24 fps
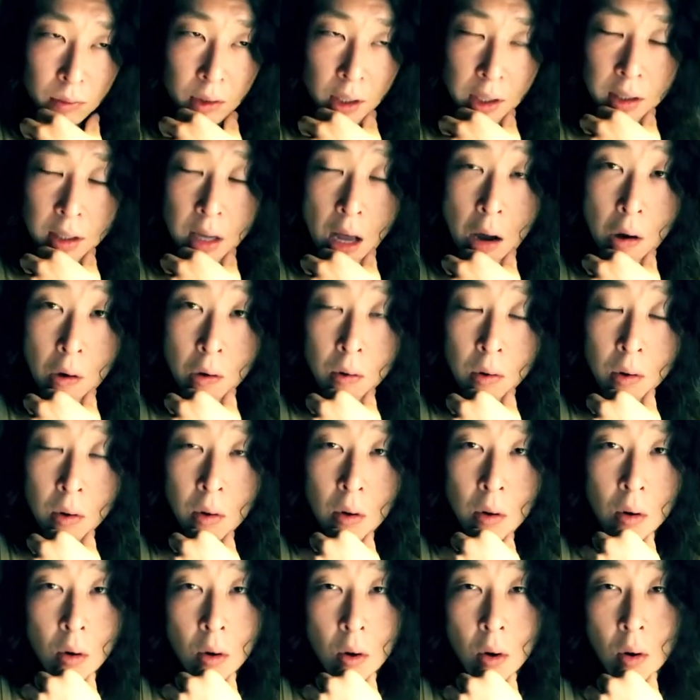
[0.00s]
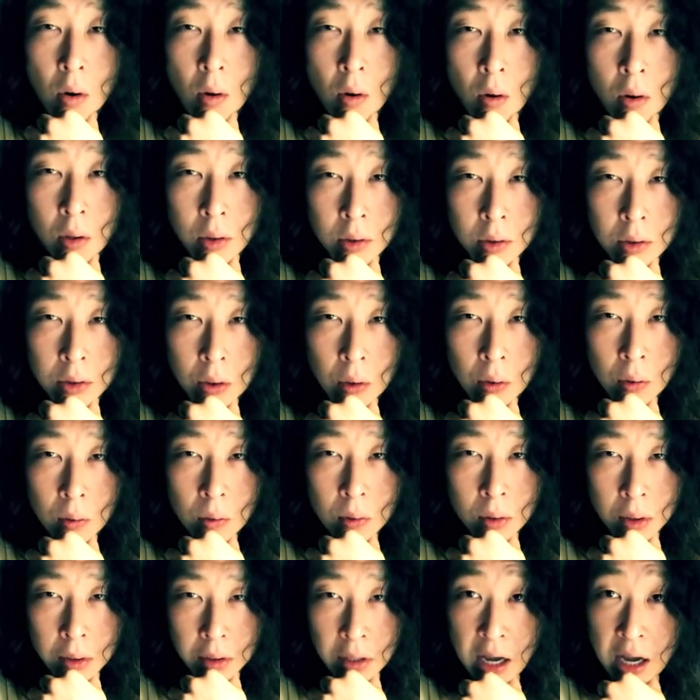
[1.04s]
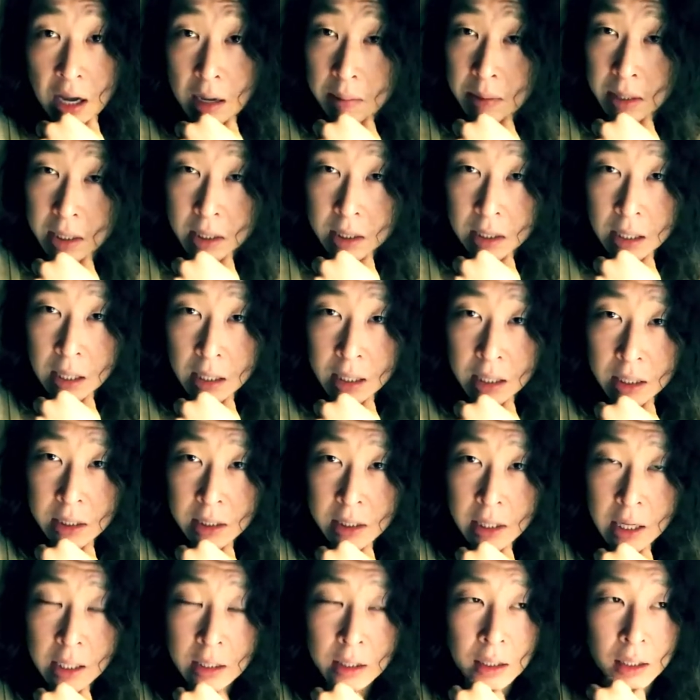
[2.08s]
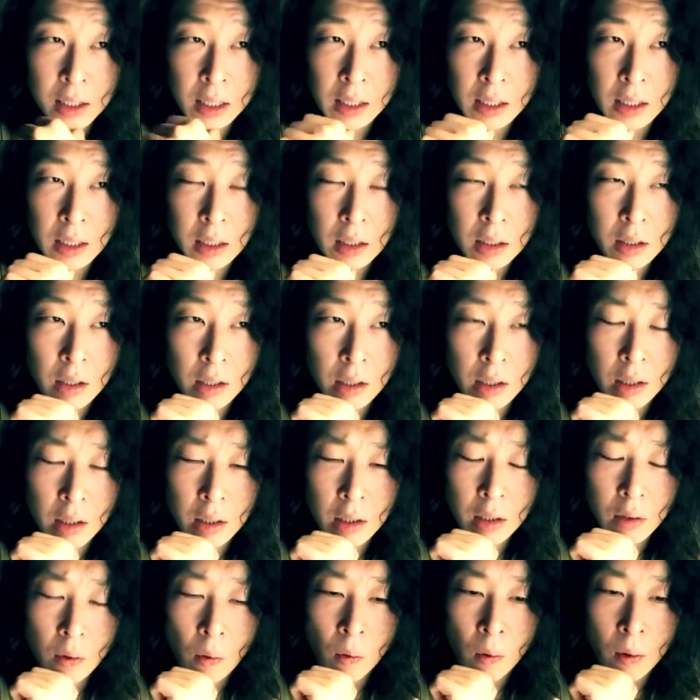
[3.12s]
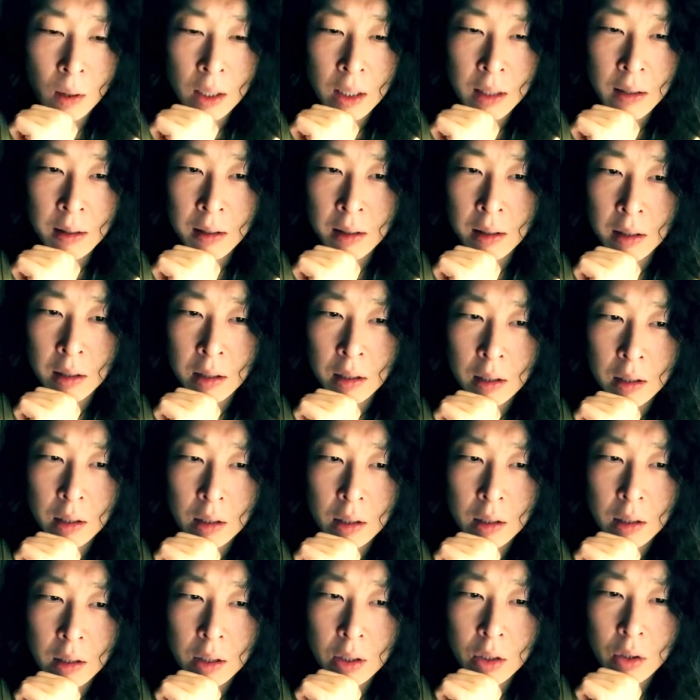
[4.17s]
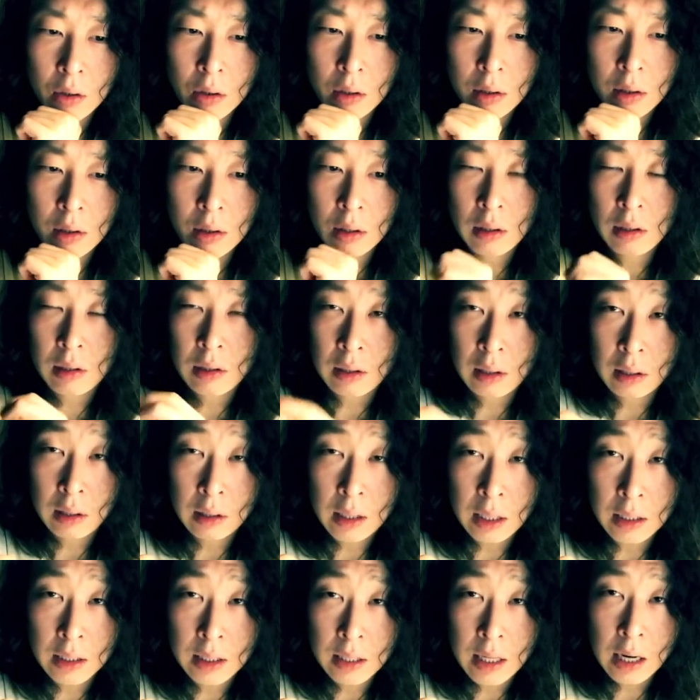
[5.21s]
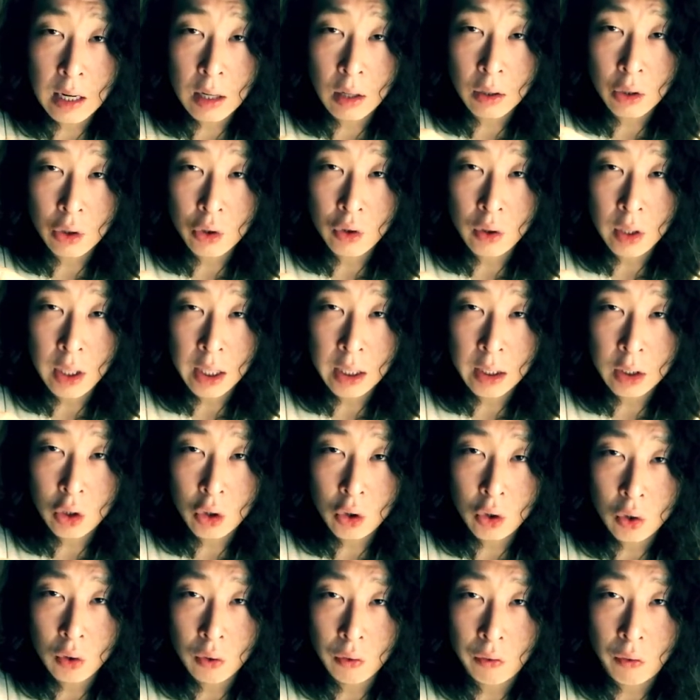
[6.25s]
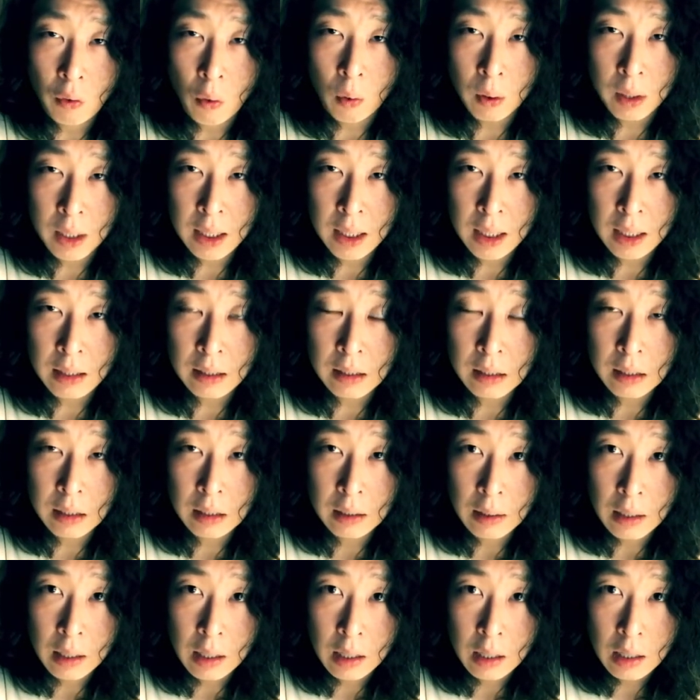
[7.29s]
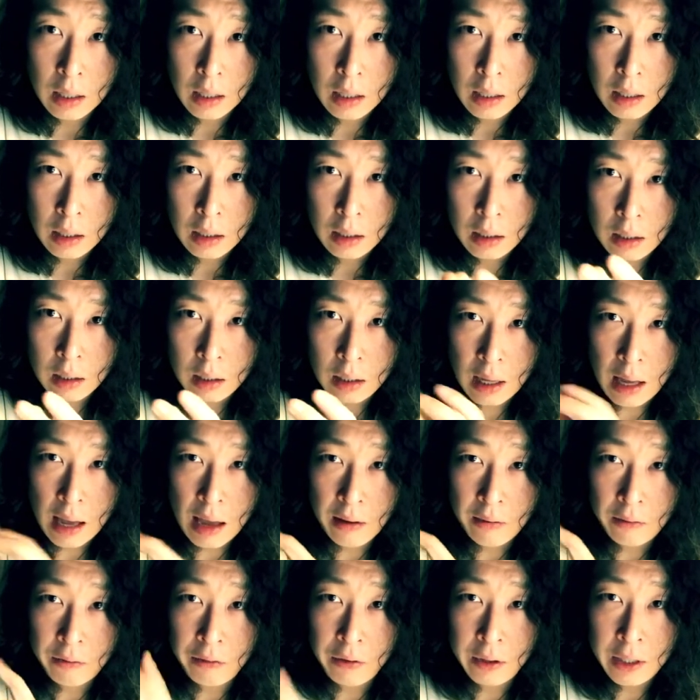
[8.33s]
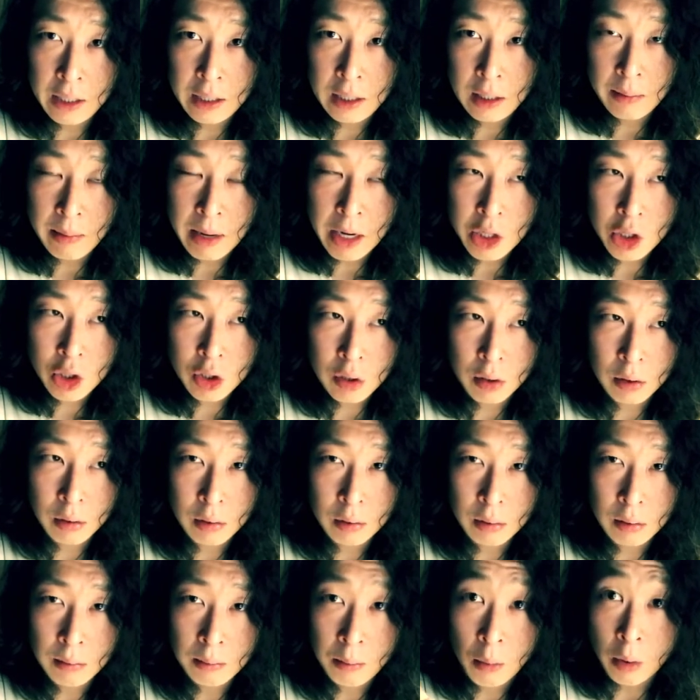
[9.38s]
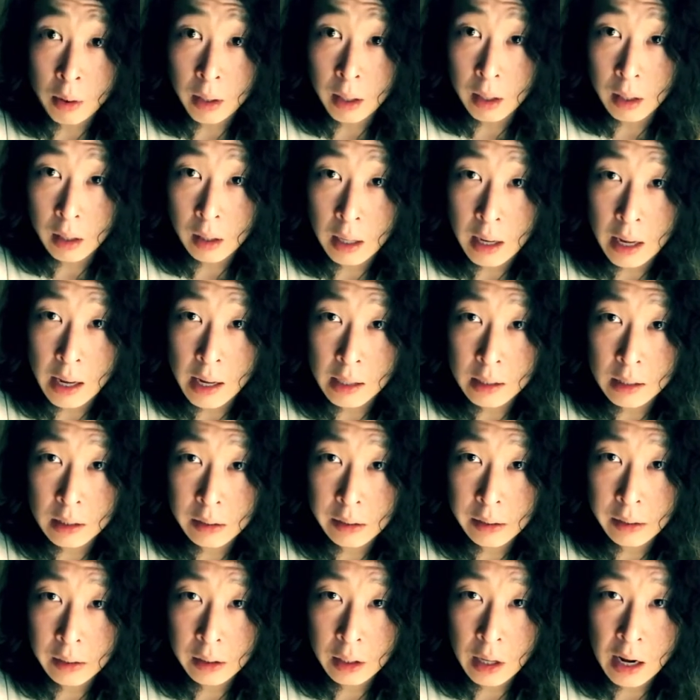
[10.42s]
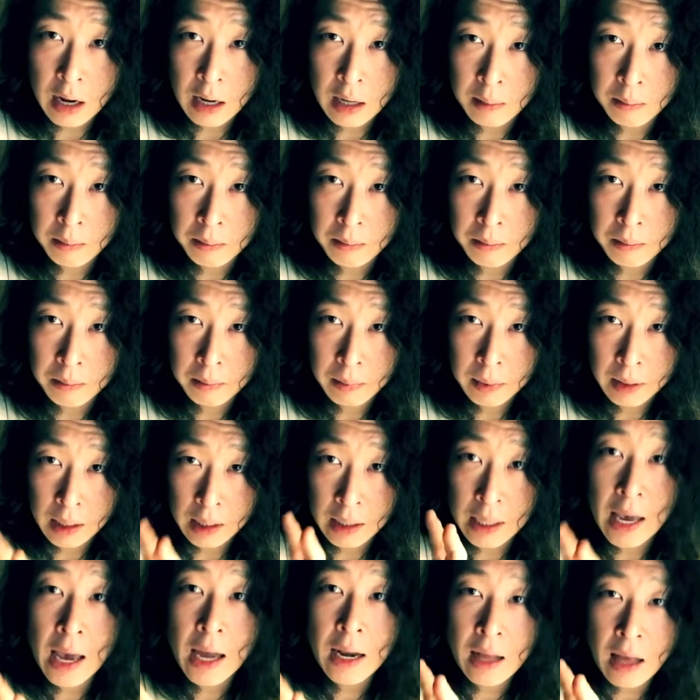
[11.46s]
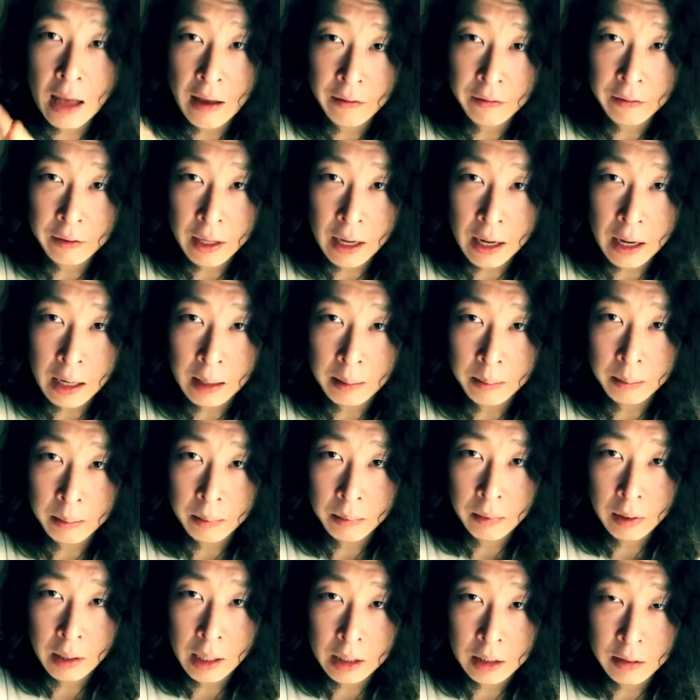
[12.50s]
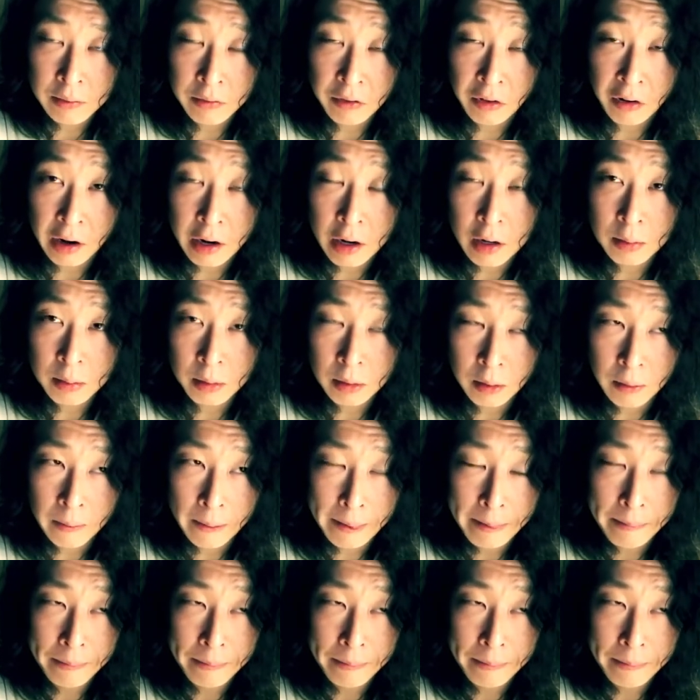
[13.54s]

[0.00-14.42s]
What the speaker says: And now, so the time is not exactly the only. That's not a unique to 4D. Every dimension model has time. It can have time as a variable,